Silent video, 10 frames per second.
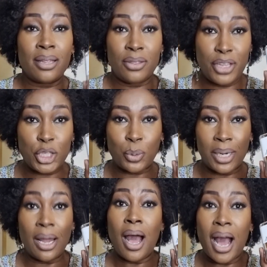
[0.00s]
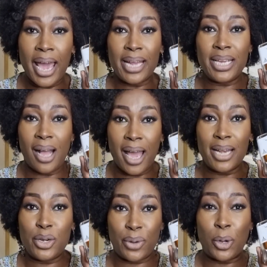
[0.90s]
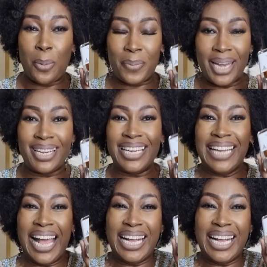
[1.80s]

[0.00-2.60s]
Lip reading: This one highly, highly recommended.